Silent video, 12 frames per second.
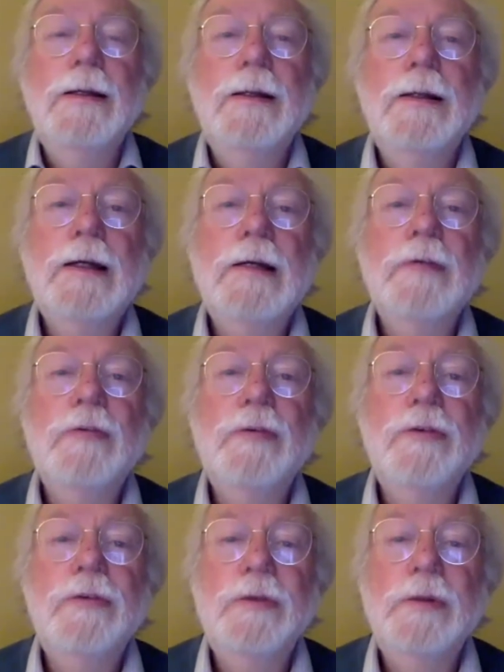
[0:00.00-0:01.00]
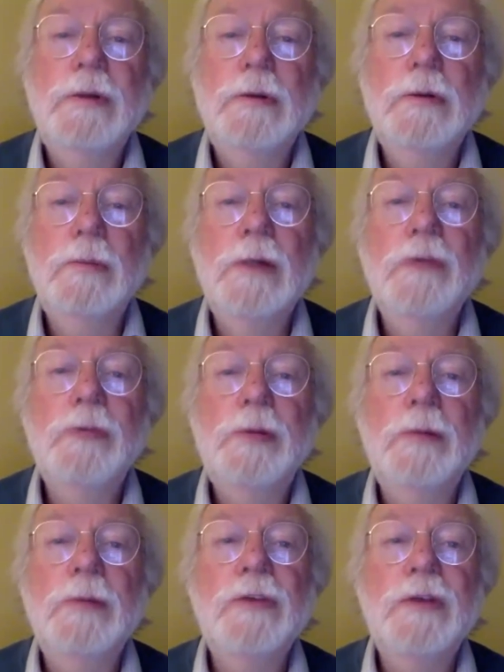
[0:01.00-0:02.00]
the countries that look most
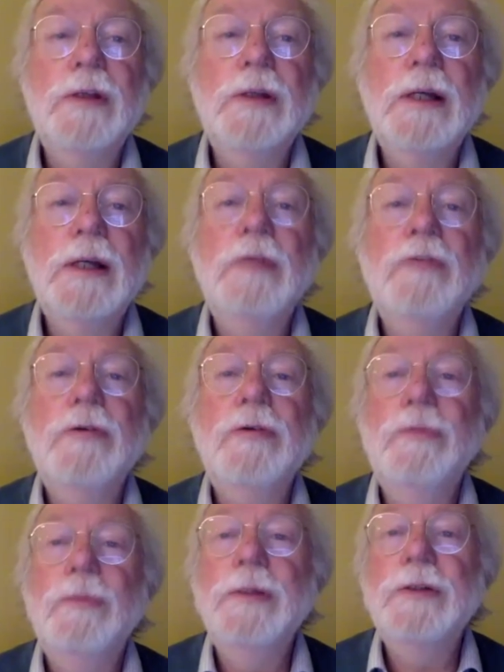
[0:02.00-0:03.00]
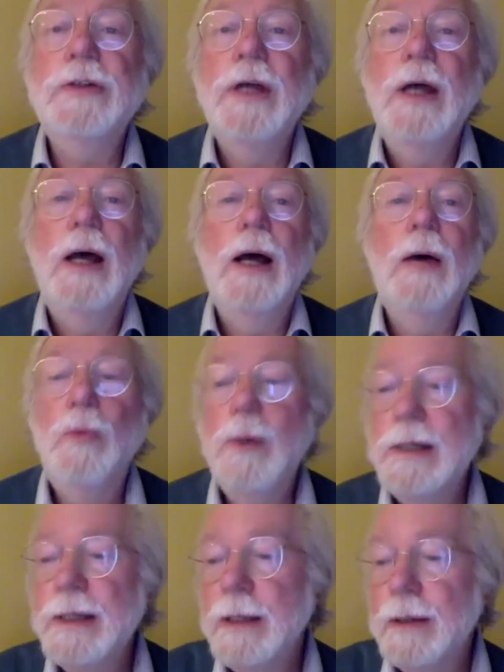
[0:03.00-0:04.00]
promising, the countries which are
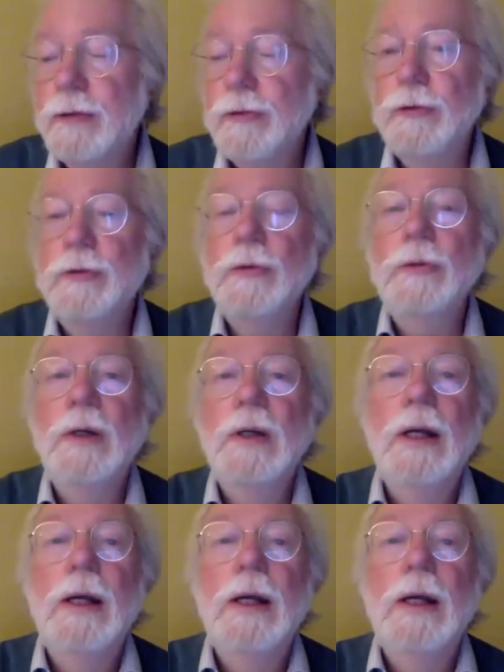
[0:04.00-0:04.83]
willing to